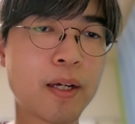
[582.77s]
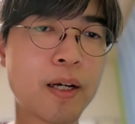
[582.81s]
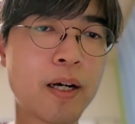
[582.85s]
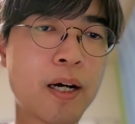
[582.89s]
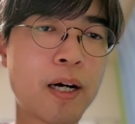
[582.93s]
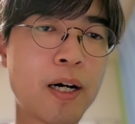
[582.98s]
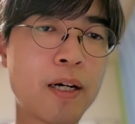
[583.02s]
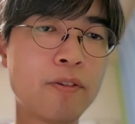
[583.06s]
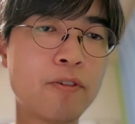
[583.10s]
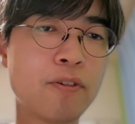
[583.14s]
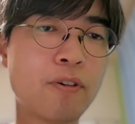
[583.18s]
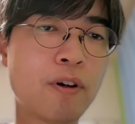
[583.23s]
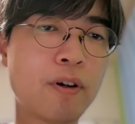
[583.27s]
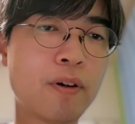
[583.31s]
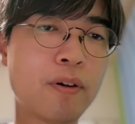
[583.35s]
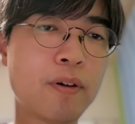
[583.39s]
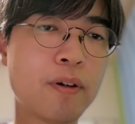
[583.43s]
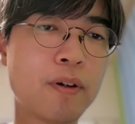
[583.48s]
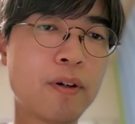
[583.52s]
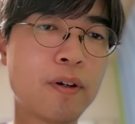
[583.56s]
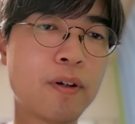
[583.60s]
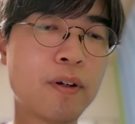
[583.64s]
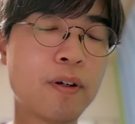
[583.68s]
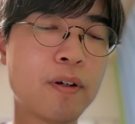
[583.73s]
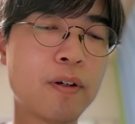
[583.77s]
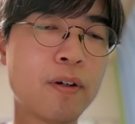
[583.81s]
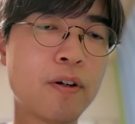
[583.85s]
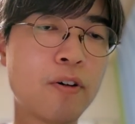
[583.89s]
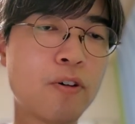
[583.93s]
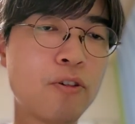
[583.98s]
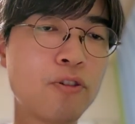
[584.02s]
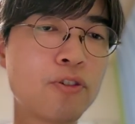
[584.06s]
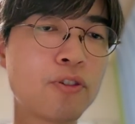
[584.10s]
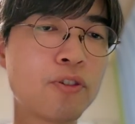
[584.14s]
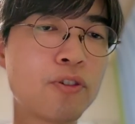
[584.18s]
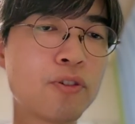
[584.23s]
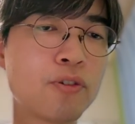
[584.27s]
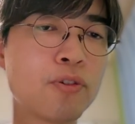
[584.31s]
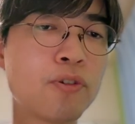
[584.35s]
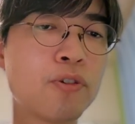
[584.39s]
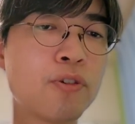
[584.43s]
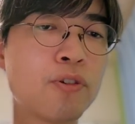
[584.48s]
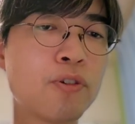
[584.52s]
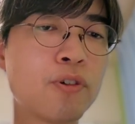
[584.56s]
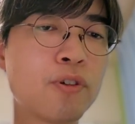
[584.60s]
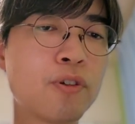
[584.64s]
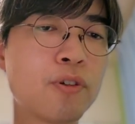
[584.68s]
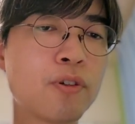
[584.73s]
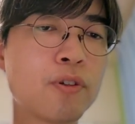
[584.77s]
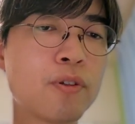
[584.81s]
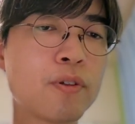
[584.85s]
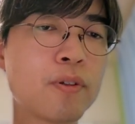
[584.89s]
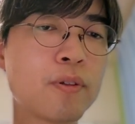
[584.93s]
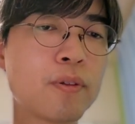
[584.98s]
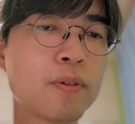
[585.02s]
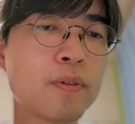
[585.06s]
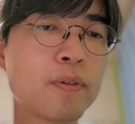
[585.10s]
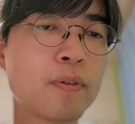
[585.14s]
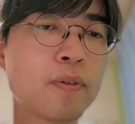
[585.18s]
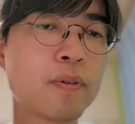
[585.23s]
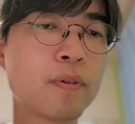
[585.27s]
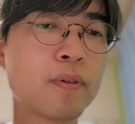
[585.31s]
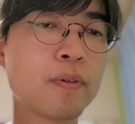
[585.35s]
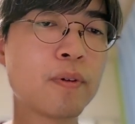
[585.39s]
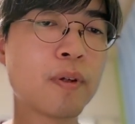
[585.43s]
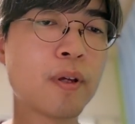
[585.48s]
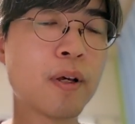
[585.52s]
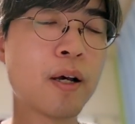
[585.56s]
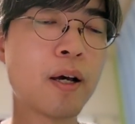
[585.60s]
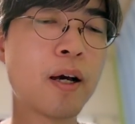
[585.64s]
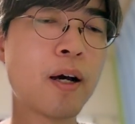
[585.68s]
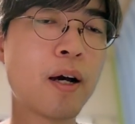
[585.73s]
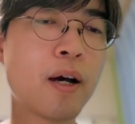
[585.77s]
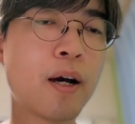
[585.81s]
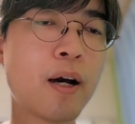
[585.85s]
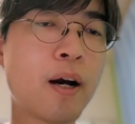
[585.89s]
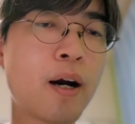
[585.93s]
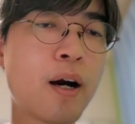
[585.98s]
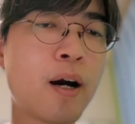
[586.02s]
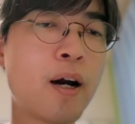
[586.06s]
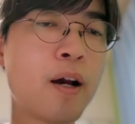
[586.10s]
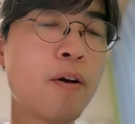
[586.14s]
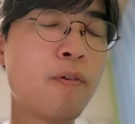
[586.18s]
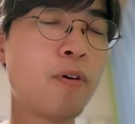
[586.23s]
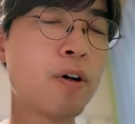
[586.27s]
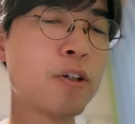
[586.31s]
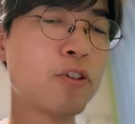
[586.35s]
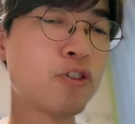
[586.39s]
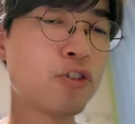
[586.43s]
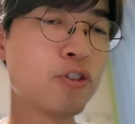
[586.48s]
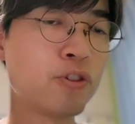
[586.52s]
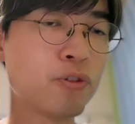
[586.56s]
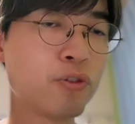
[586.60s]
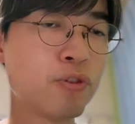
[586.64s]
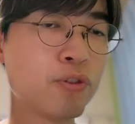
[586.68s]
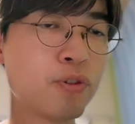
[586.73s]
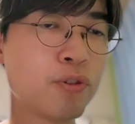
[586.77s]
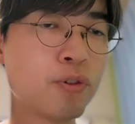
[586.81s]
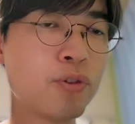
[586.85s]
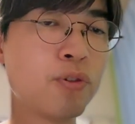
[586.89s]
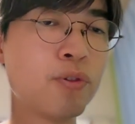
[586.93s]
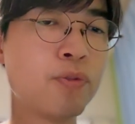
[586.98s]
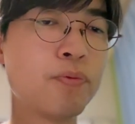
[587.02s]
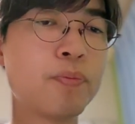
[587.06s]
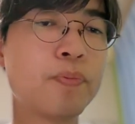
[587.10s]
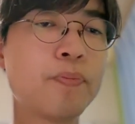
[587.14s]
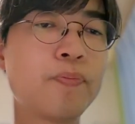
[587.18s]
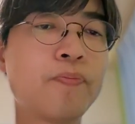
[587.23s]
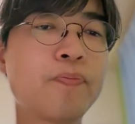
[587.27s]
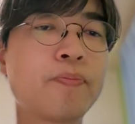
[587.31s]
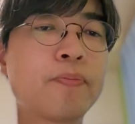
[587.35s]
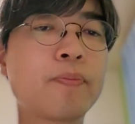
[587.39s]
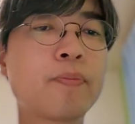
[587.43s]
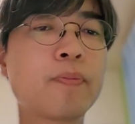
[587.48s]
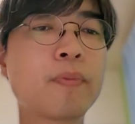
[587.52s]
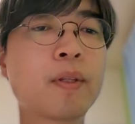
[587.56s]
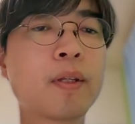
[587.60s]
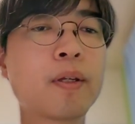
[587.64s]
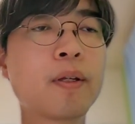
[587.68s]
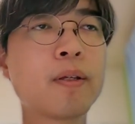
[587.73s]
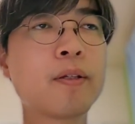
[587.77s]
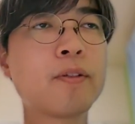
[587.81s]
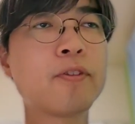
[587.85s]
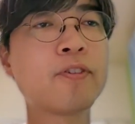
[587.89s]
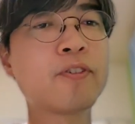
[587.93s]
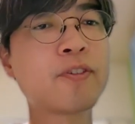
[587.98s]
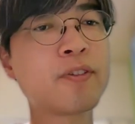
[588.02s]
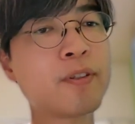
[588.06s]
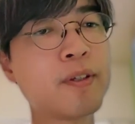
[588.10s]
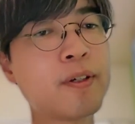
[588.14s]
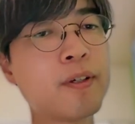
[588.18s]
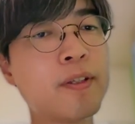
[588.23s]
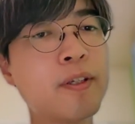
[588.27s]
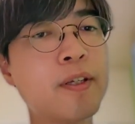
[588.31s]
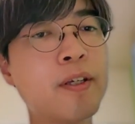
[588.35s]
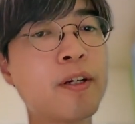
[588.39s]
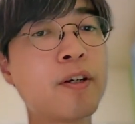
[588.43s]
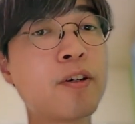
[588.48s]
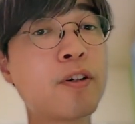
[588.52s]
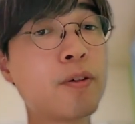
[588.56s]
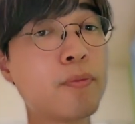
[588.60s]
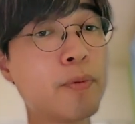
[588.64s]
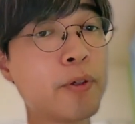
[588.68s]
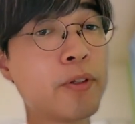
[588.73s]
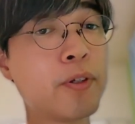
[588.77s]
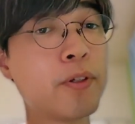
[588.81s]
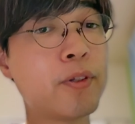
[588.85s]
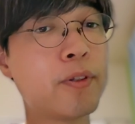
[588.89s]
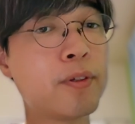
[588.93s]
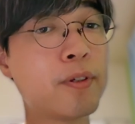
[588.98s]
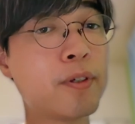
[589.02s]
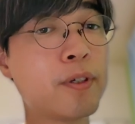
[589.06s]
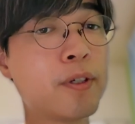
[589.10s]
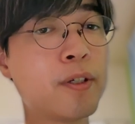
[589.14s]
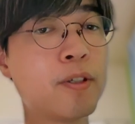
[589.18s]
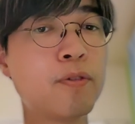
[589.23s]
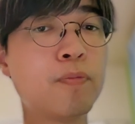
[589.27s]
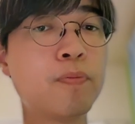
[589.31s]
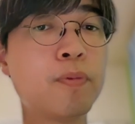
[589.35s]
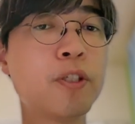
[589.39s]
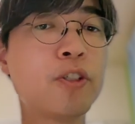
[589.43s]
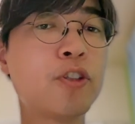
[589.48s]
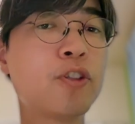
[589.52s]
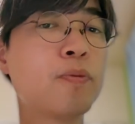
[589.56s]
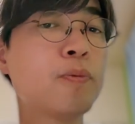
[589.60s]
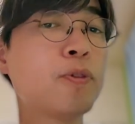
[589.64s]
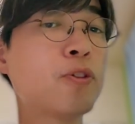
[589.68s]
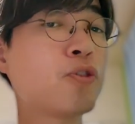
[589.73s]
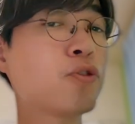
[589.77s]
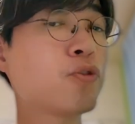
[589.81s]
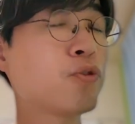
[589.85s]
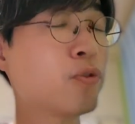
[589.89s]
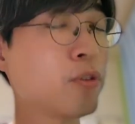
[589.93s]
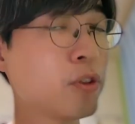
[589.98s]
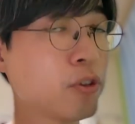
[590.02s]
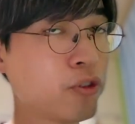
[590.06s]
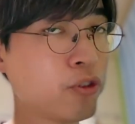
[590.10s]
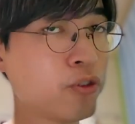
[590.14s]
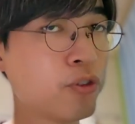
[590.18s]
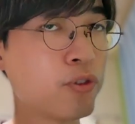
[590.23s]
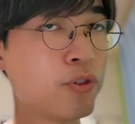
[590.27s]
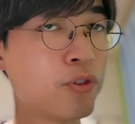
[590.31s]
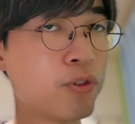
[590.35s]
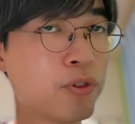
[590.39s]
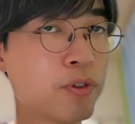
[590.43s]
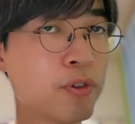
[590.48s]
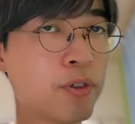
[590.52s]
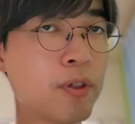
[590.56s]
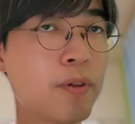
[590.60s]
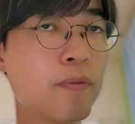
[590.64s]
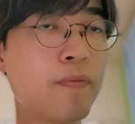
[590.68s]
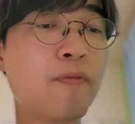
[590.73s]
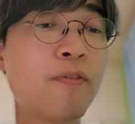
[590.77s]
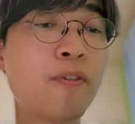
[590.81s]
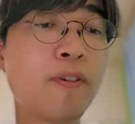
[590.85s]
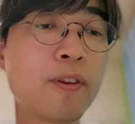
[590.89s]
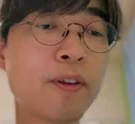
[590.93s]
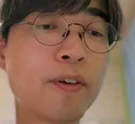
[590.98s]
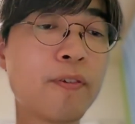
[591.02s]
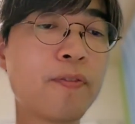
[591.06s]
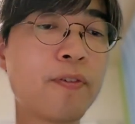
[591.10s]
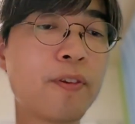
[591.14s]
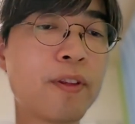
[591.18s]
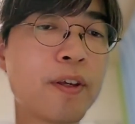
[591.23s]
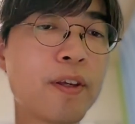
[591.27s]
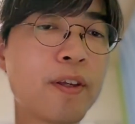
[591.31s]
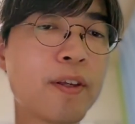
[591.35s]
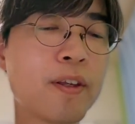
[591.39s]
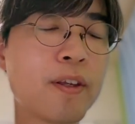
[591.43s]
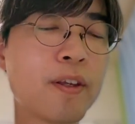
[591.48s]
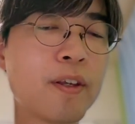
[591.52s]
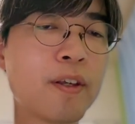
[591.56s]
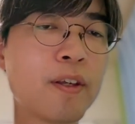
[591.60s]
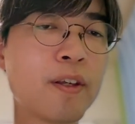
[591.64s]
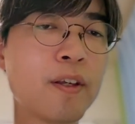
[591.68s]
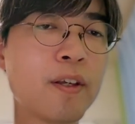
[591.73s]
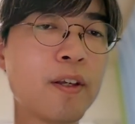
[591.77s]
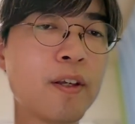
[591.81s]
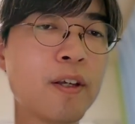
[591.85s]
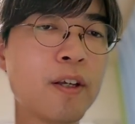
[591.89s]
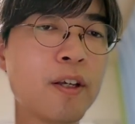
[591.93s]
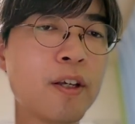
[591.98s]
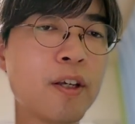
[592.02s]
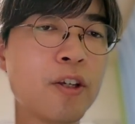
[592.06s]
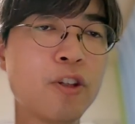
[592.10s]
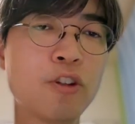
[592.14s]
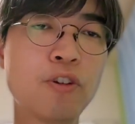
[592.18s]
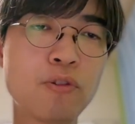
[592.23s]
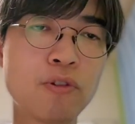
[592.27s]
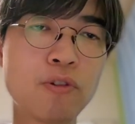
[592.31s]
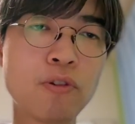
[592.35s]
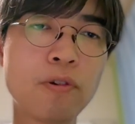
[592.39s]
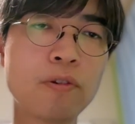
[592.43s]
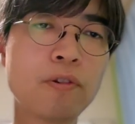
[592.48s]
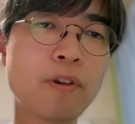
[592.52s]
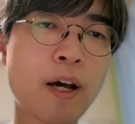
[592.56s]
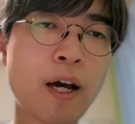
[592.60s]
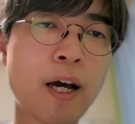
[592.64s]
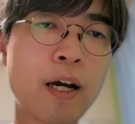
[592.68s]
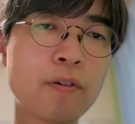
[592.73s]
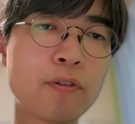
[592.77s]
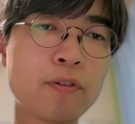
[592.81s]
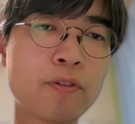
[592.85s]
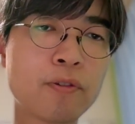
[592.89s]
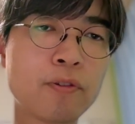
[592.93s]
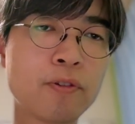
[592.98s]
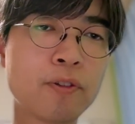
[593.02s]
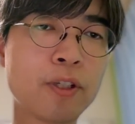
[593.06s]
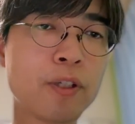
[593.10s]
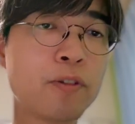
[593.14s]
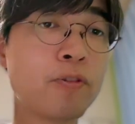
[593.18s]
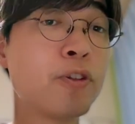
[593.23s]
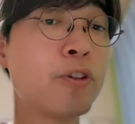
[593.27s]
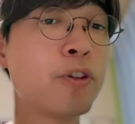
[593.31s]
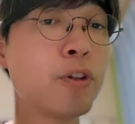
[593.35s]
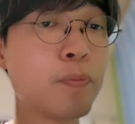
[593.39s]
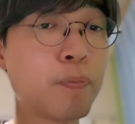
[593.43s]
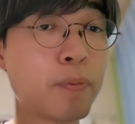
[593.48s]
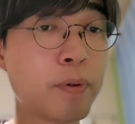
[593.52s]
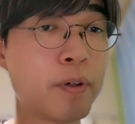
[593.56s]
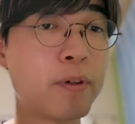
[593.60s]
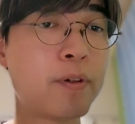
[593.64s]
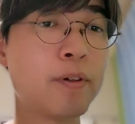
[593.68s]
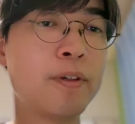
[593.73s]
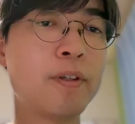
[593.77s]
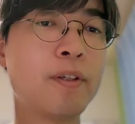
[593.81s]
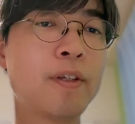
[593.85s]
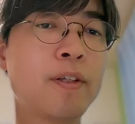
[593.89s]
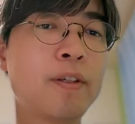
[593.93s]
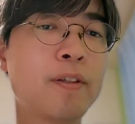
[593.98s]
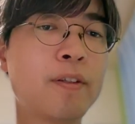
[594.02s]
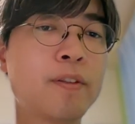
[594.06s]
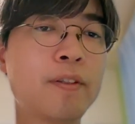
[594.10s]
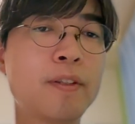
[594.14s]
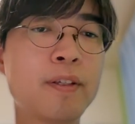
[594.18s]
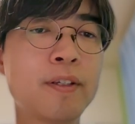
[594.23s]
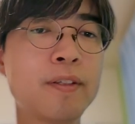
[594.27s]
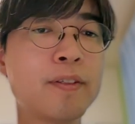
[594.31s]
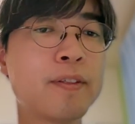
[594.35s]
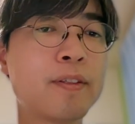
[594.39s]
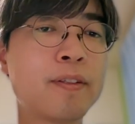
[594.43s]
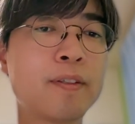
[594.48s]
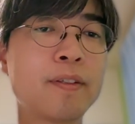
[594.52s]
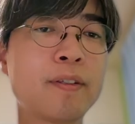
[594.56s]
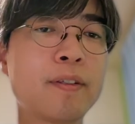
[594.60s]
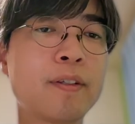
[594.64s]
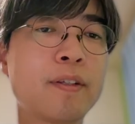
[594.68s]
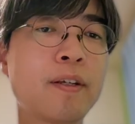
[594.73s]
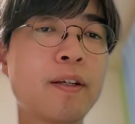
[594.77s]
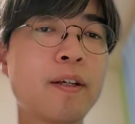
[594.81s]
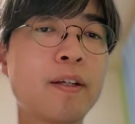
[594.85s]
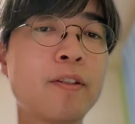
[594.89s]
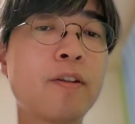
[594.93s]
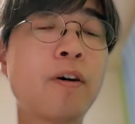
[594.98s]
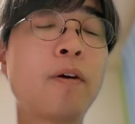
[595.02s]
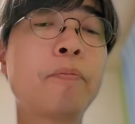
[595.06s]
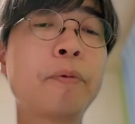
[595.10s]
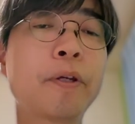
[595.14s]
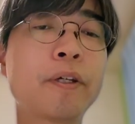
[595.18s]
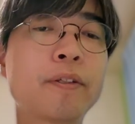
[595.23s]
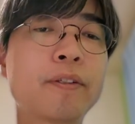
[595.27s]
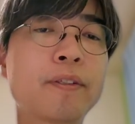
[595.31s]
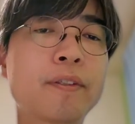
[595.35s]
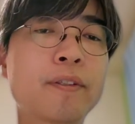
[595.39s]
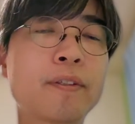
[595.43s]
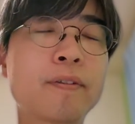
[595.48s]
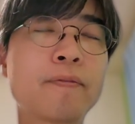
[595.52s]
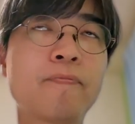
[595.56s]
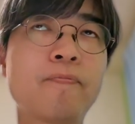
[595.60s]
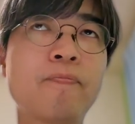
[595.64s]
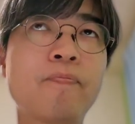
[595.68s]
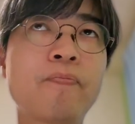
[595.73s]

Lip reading: and also I want you to study Gerber data and PCB structure briefly. You don't have to dig deeper in these topics.